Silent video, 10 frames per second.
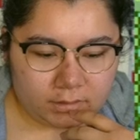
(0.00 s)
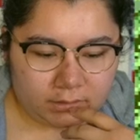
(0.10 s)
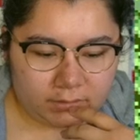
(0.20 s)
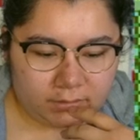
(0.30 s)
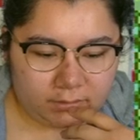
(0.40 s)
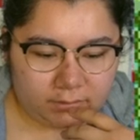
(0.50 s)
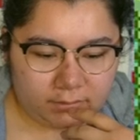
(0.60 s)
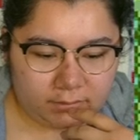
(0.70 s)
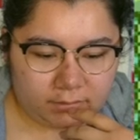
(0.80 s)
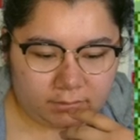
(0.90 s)
I think,
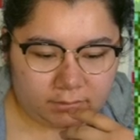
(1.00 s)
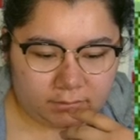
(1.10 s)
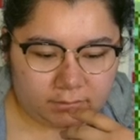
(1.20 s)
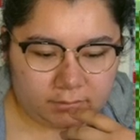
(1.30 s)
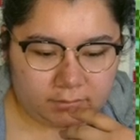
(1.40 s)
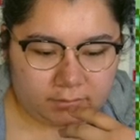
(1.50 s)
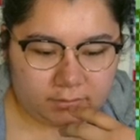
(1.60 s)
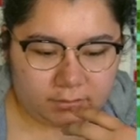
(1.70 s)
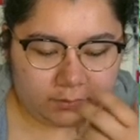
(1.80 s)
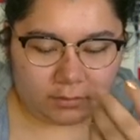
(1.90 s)
like,
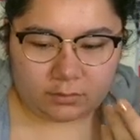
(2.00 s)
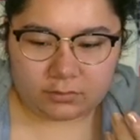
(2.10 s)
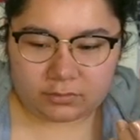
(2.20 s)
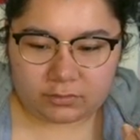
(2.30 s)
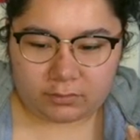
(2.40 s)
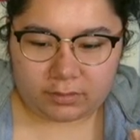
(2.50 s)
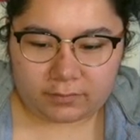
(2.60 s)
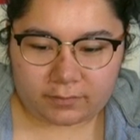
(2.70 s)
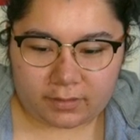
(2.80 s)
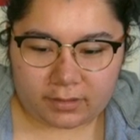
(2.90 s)
dude, I'm almost
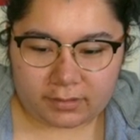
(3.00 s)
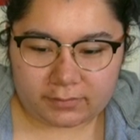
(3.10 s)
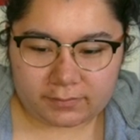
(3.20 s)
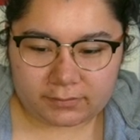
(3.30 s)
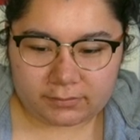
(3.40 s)
25.